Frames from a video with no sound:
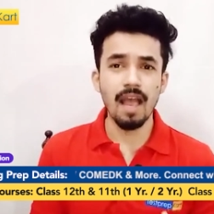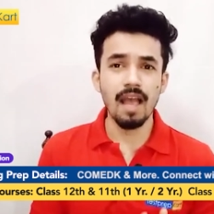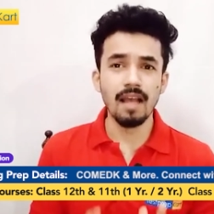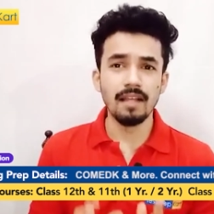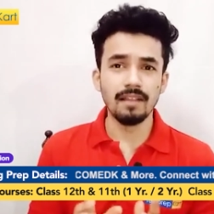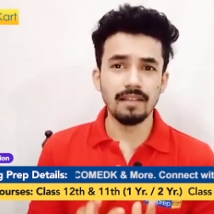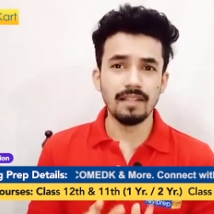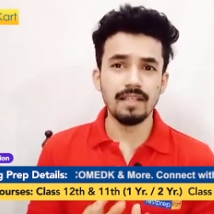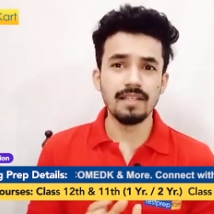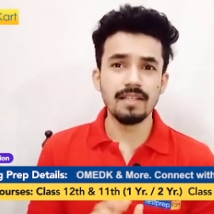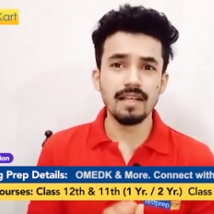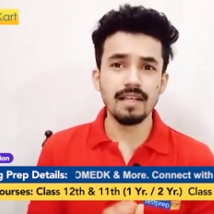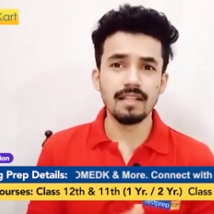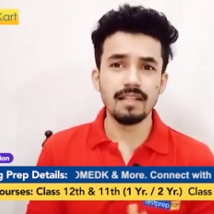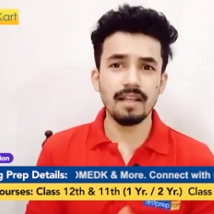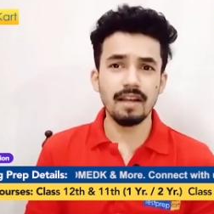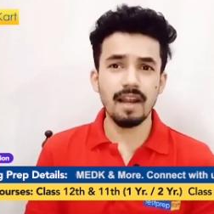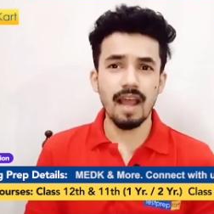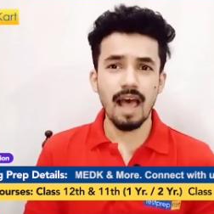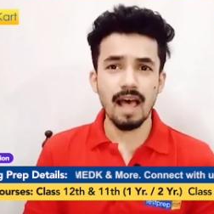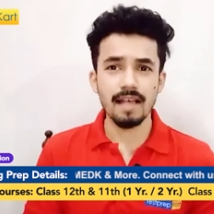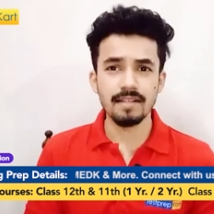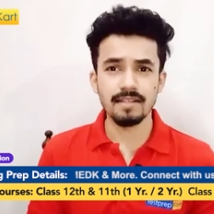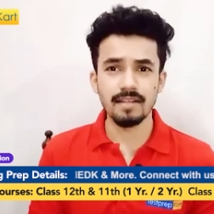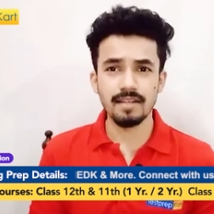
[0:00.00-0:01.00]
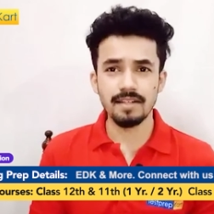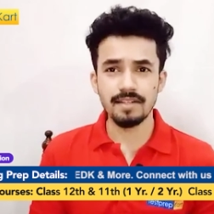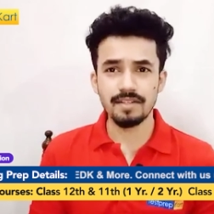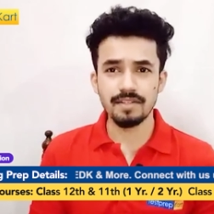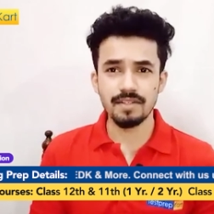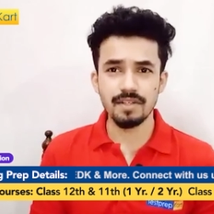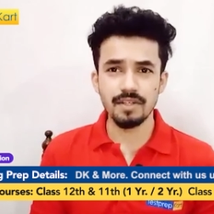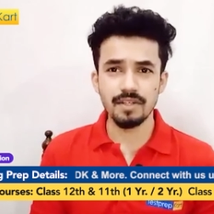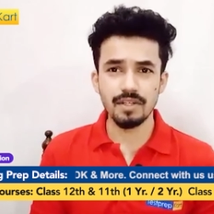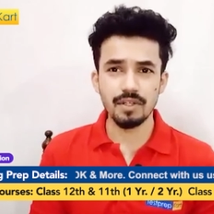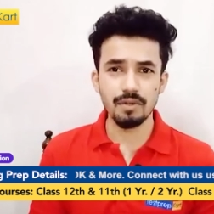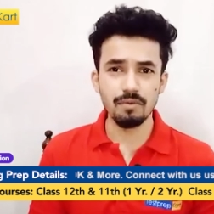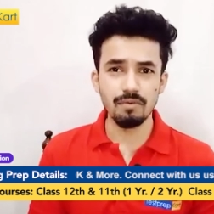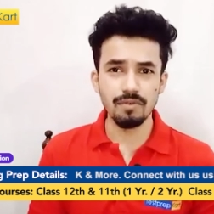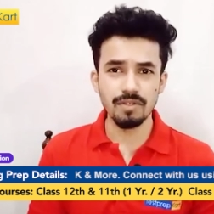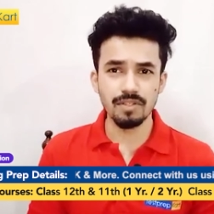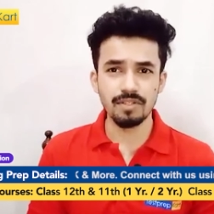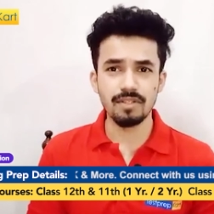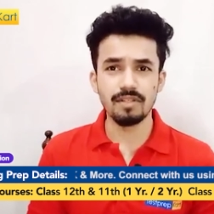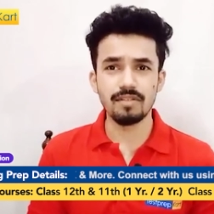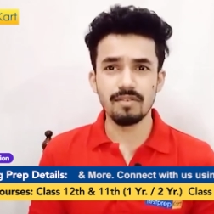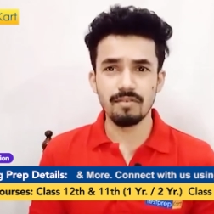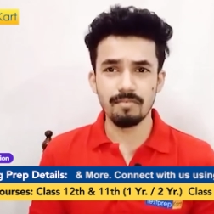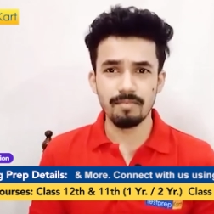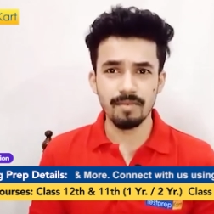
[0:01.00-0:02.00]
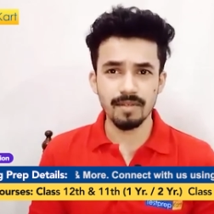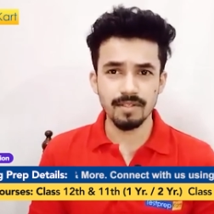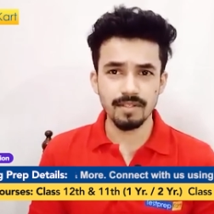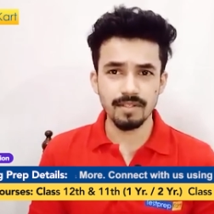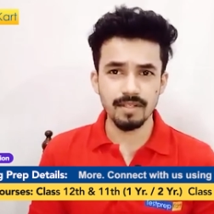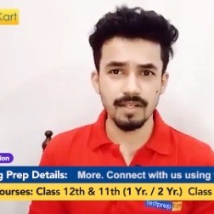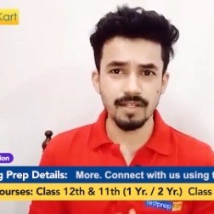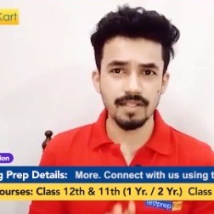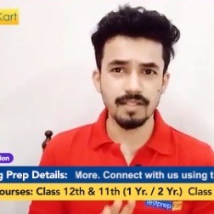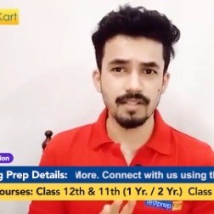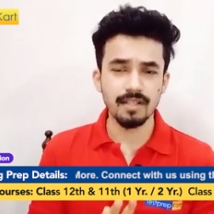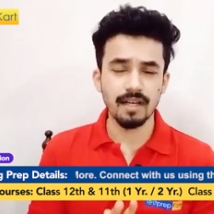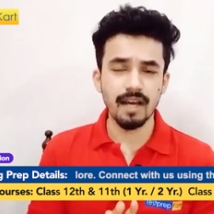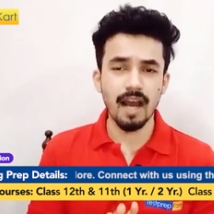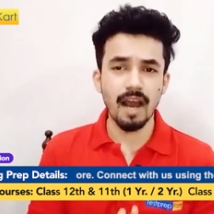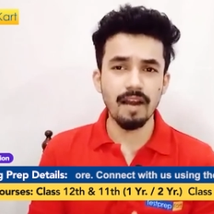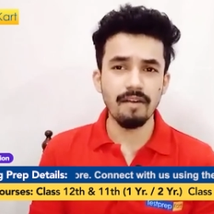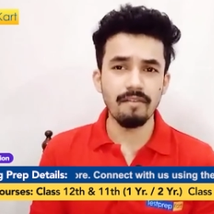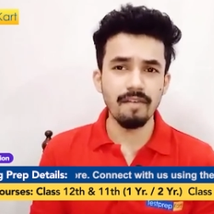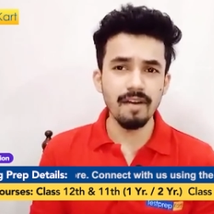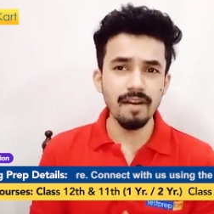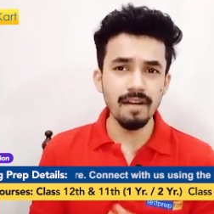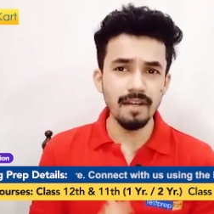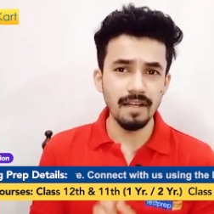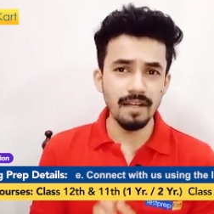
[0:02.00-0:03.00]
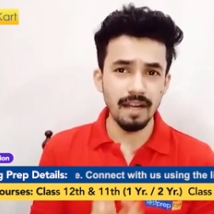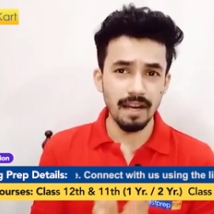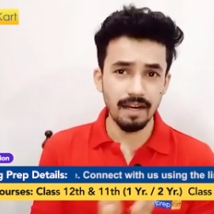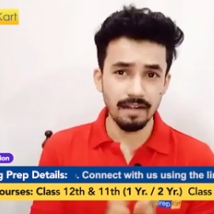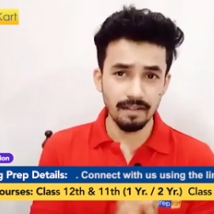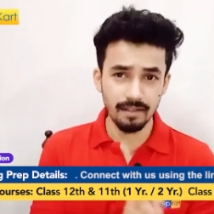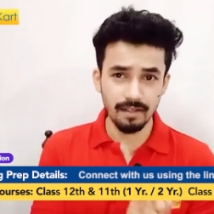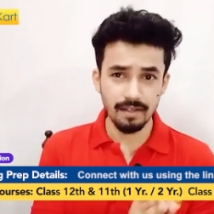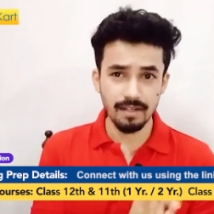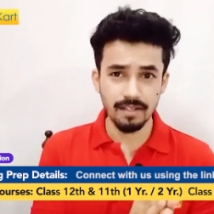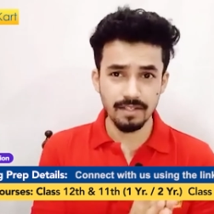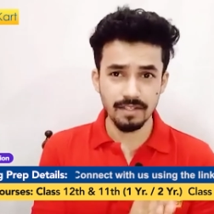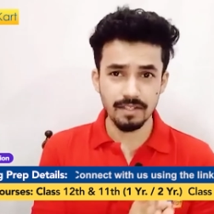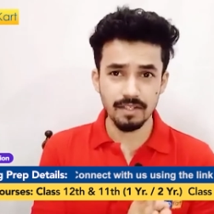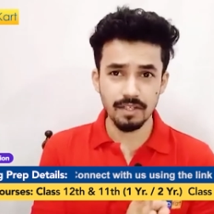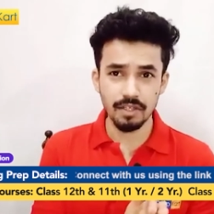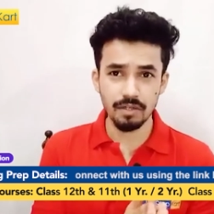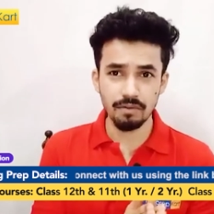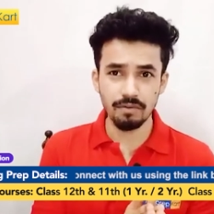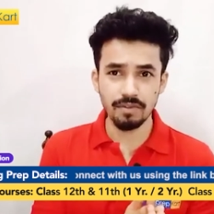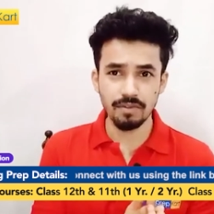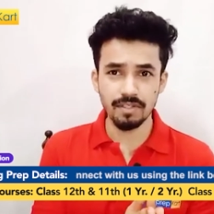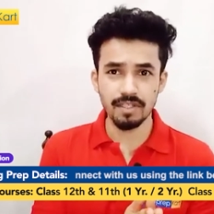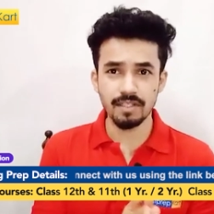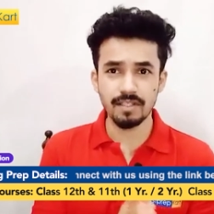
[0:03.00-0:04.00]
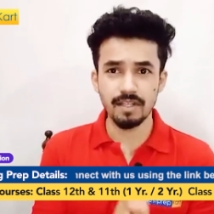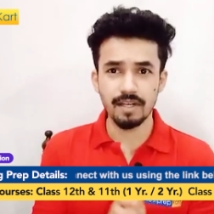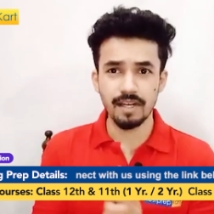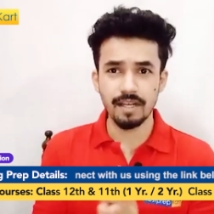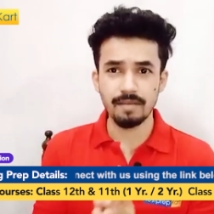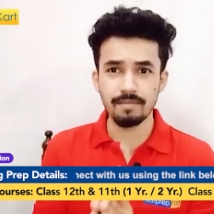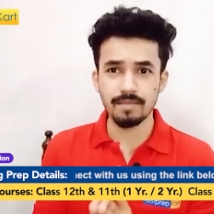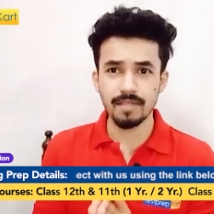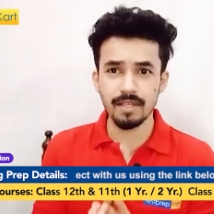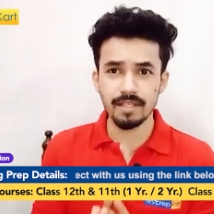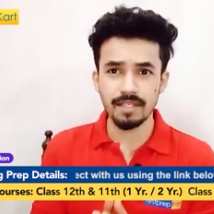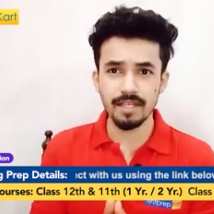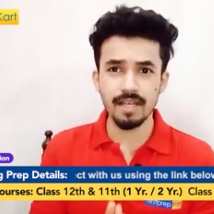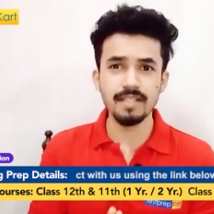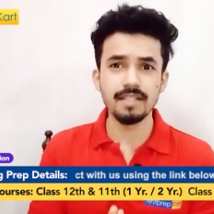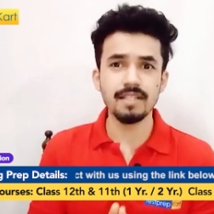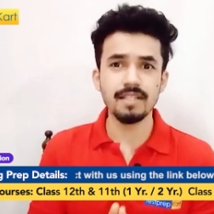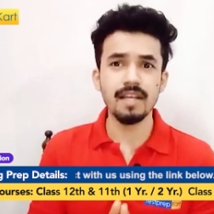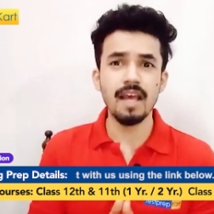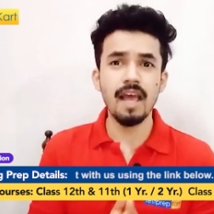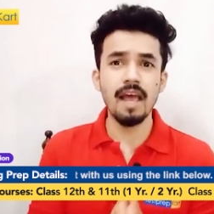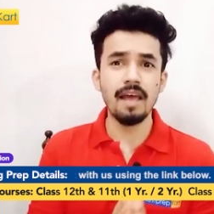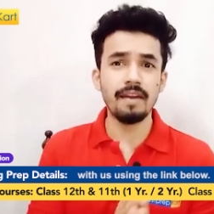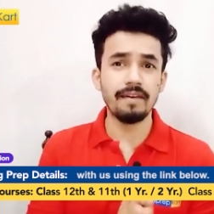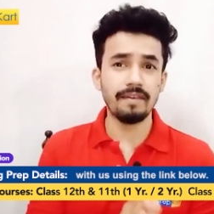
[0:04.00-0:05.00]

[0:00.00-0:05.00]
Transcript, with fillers: these are the national institutes. This represents the country. Indian institutes, as the name suggests.